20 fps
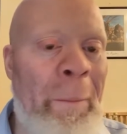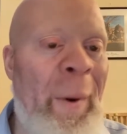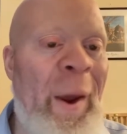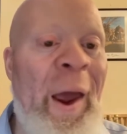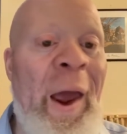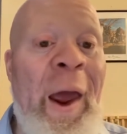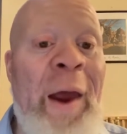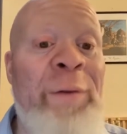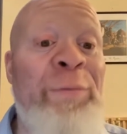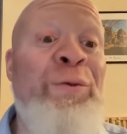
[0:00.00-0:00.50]

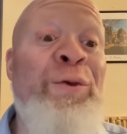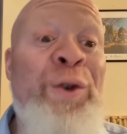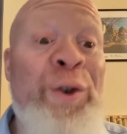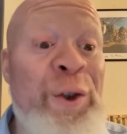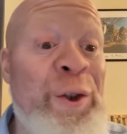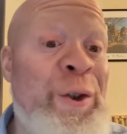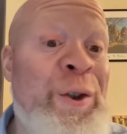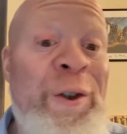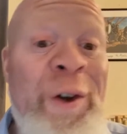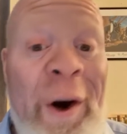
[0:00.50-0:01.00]
it
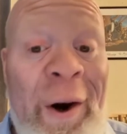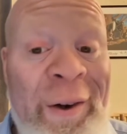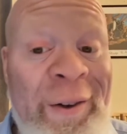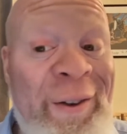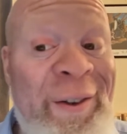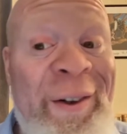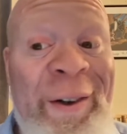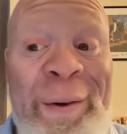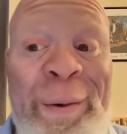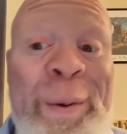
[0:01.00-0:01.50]

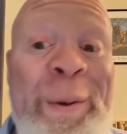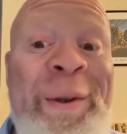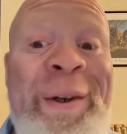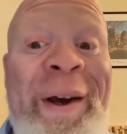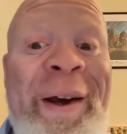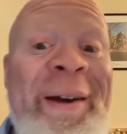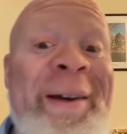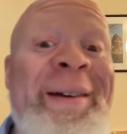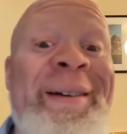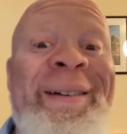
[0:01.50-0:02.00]
just
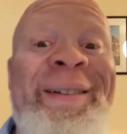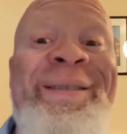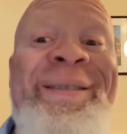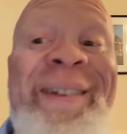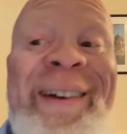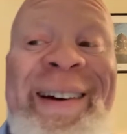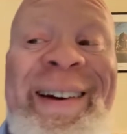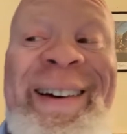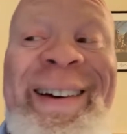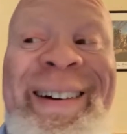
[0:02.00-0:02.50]
irritated
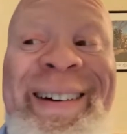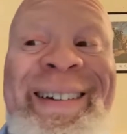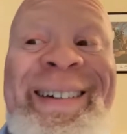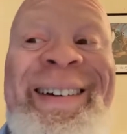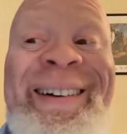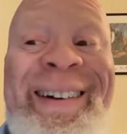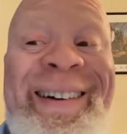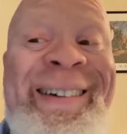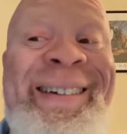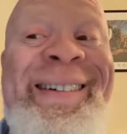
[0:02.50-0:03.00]
me.
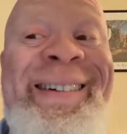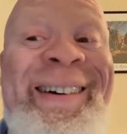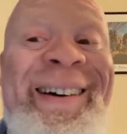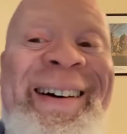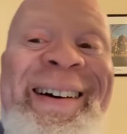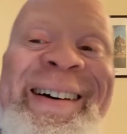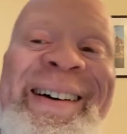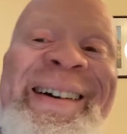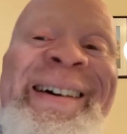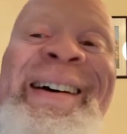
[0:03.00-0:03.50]

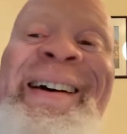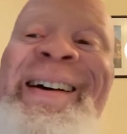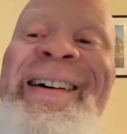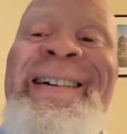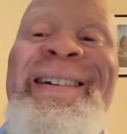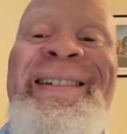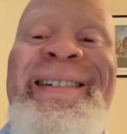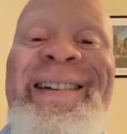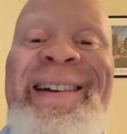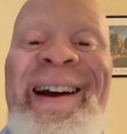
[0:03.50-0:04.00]

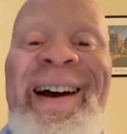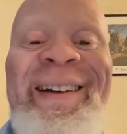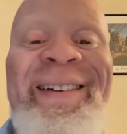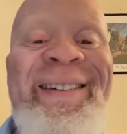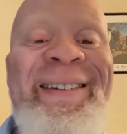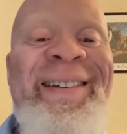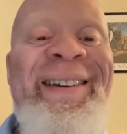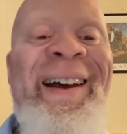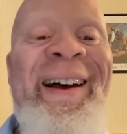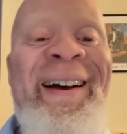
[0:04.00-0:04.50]

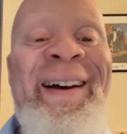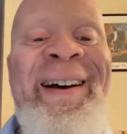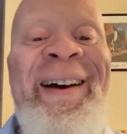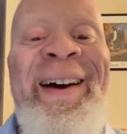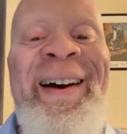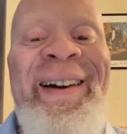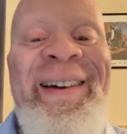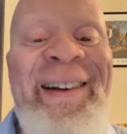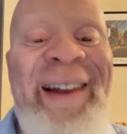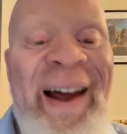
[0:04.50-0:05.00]
Just the,
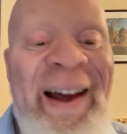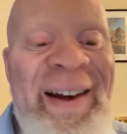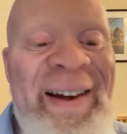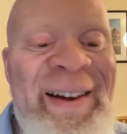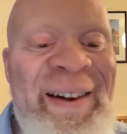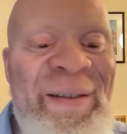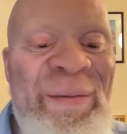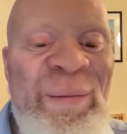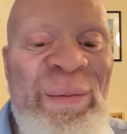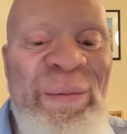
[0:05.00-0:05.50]
like,
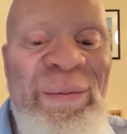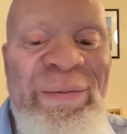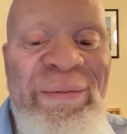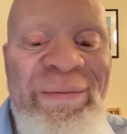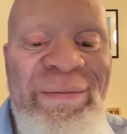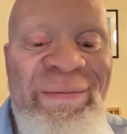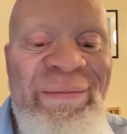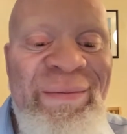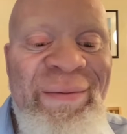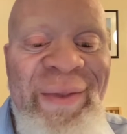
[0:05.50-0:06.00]

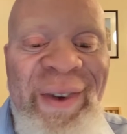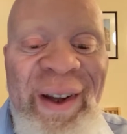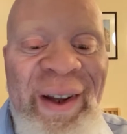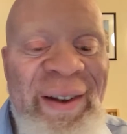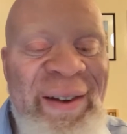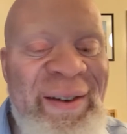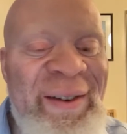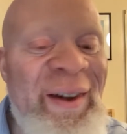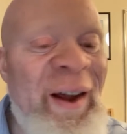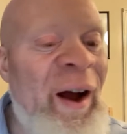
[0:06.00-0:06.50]
it's
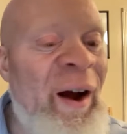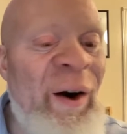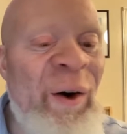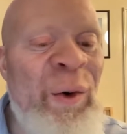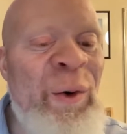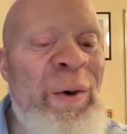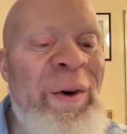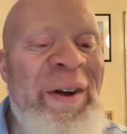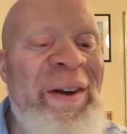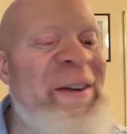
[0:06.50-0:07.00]
the
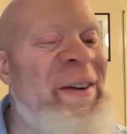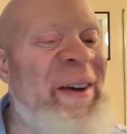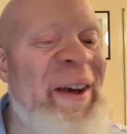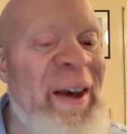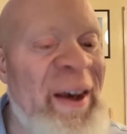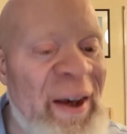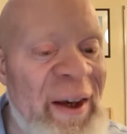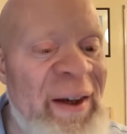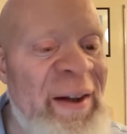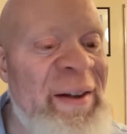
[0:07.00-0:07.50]
whole
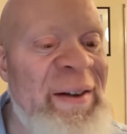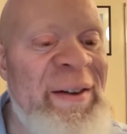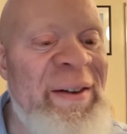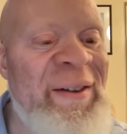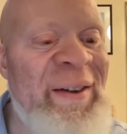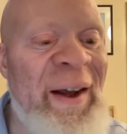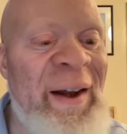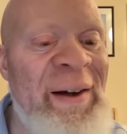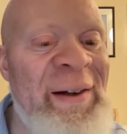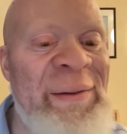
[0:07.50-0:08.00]
kids
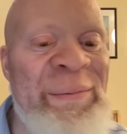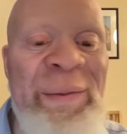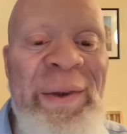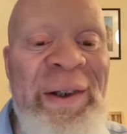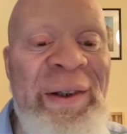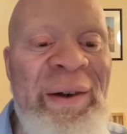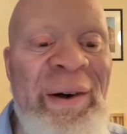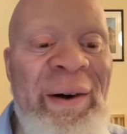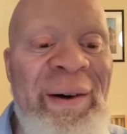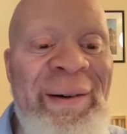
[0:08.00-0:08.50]

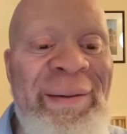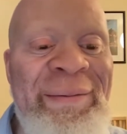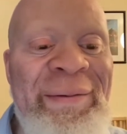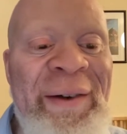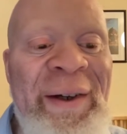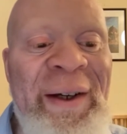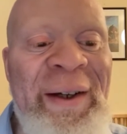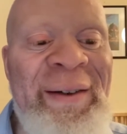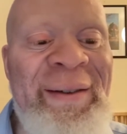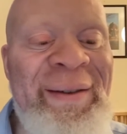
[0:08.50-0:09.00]
element of
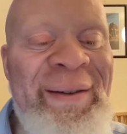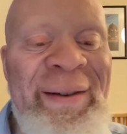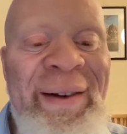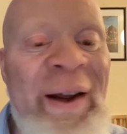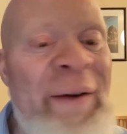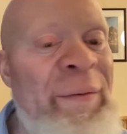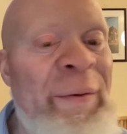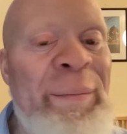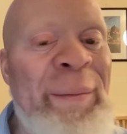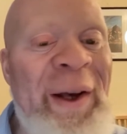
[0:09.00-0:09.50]
it.
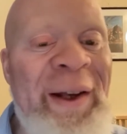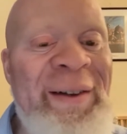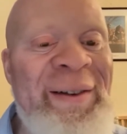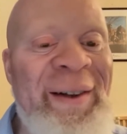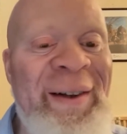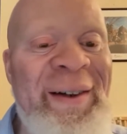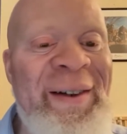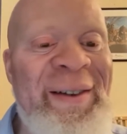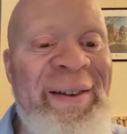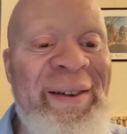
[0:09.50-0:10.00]
Never makes
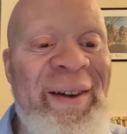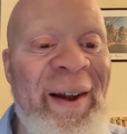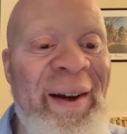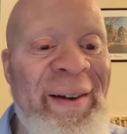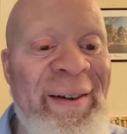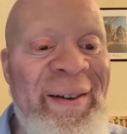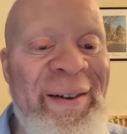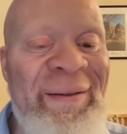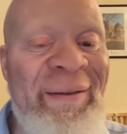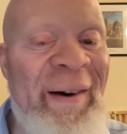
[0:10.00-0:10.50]
any
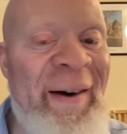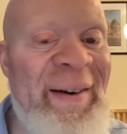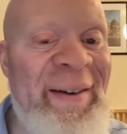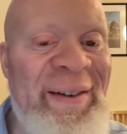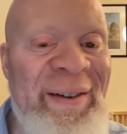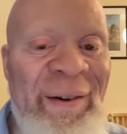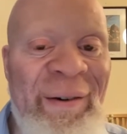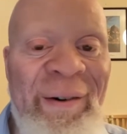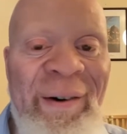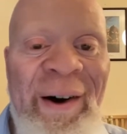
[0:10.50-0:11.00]
sense, right?
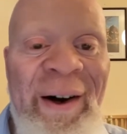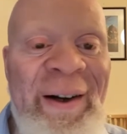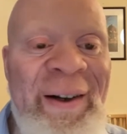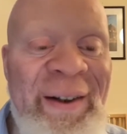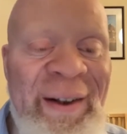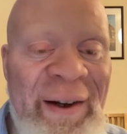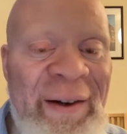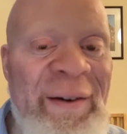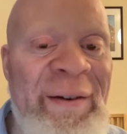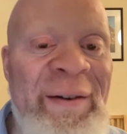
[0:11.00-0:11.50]
So I
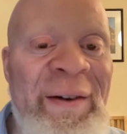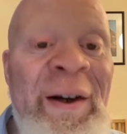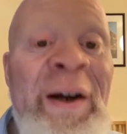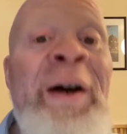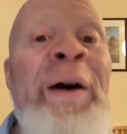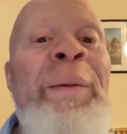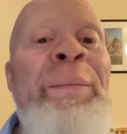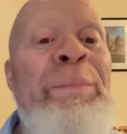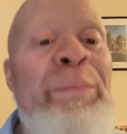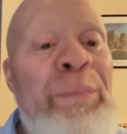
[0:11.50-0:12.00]
didn't.
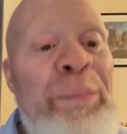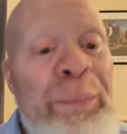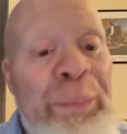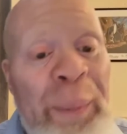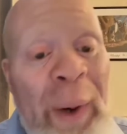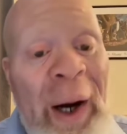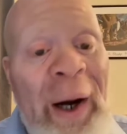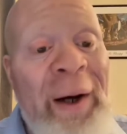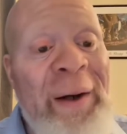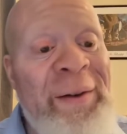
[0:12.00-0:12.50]

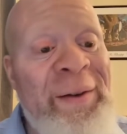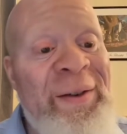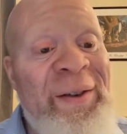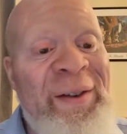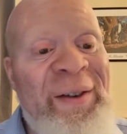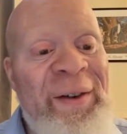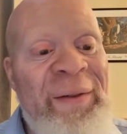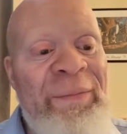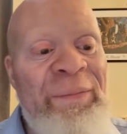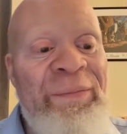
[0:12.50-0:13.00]
But,
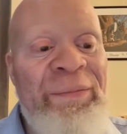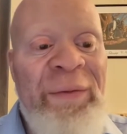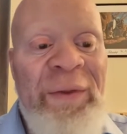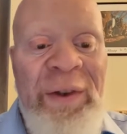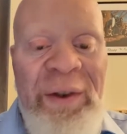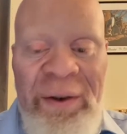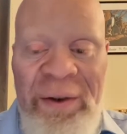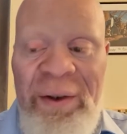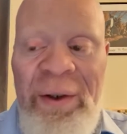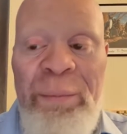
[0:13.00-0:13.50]

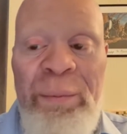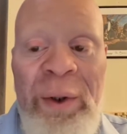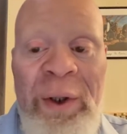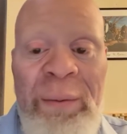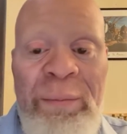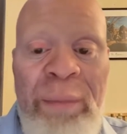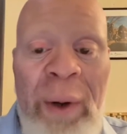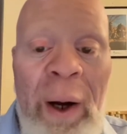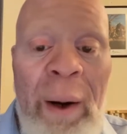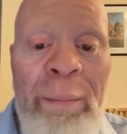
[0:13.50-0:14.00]
here's the big
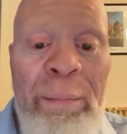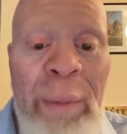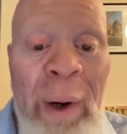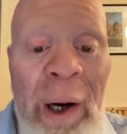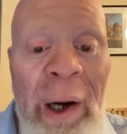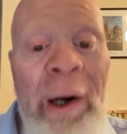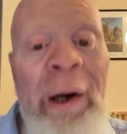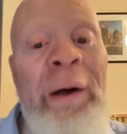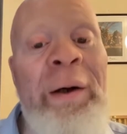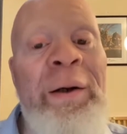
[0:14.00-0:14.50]
but,
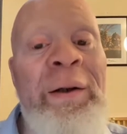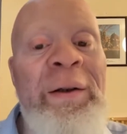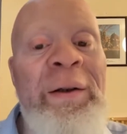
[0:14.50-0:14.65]
but,